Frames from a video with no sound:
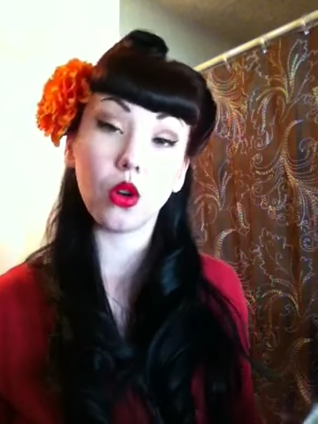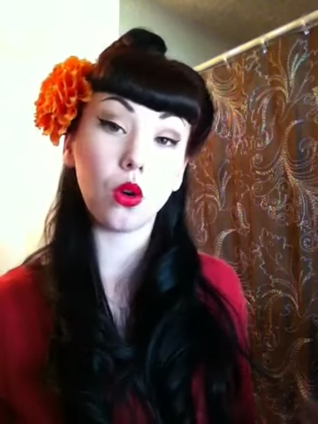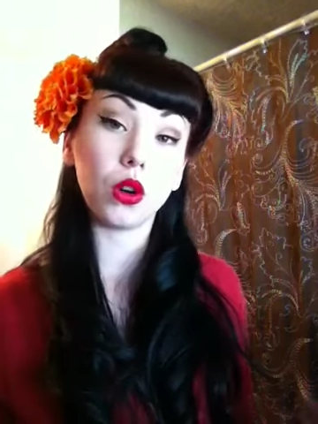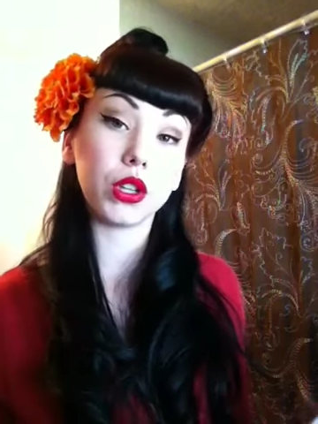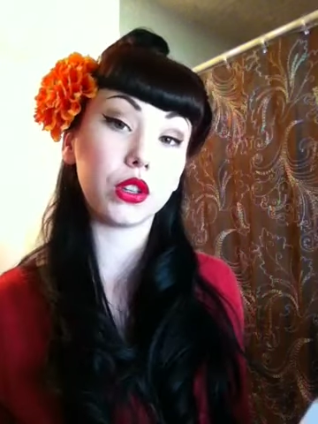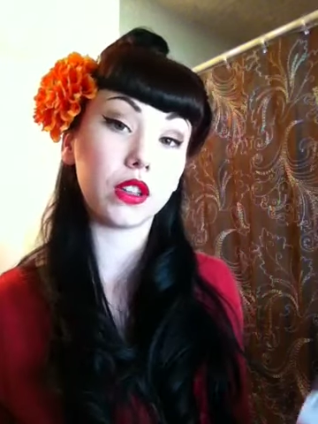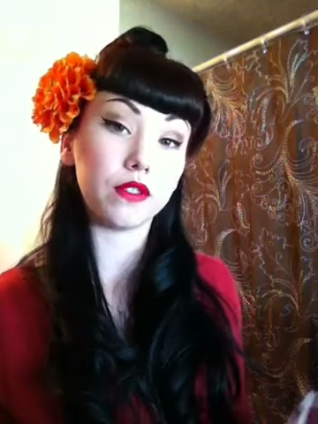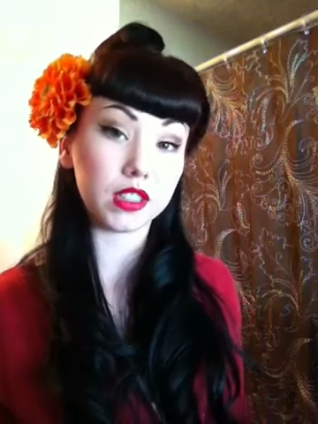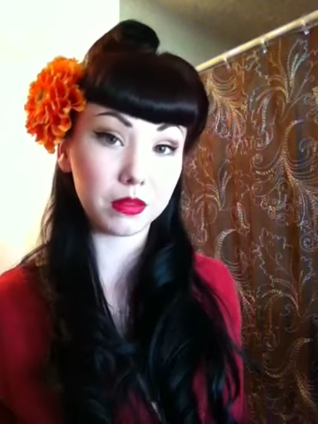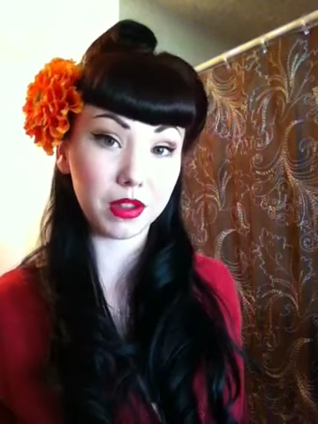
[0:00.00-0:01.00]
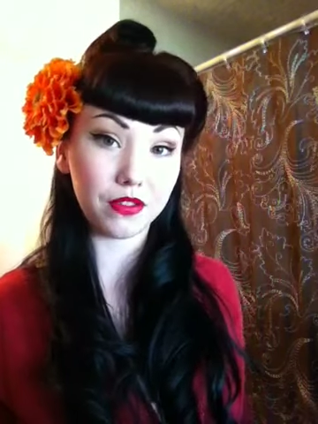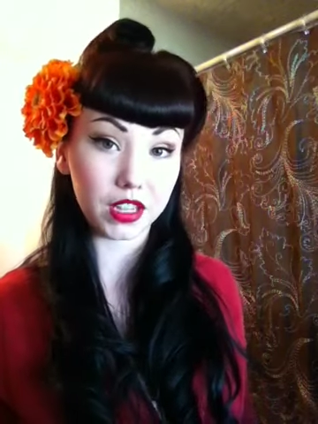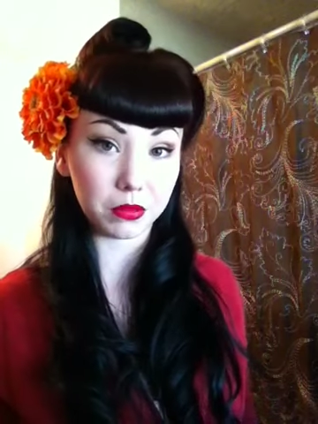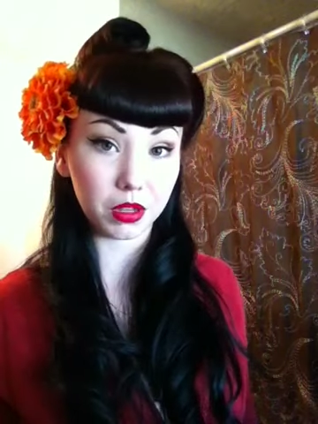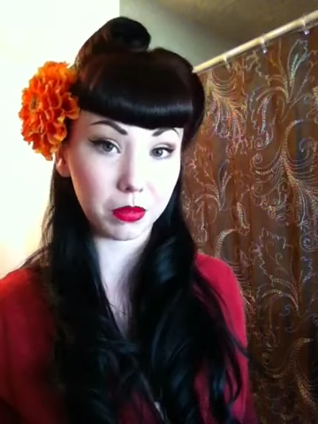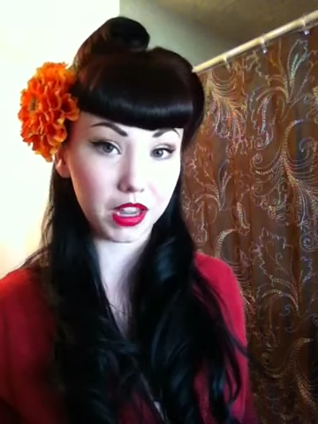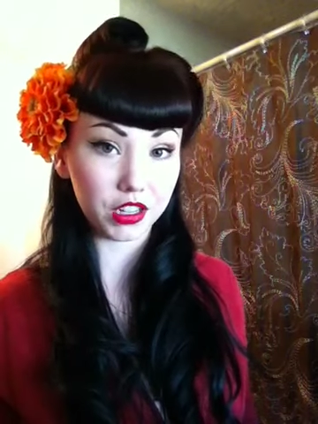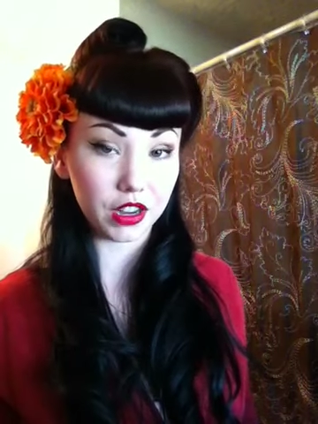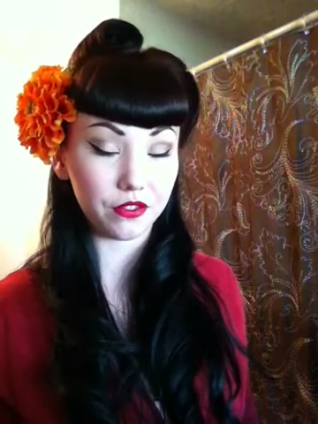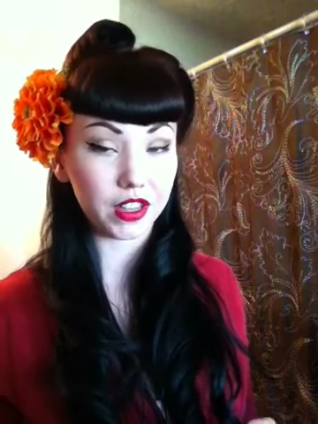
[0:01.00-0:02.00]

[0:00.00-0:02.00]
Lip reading: or you can visit my Facebook page at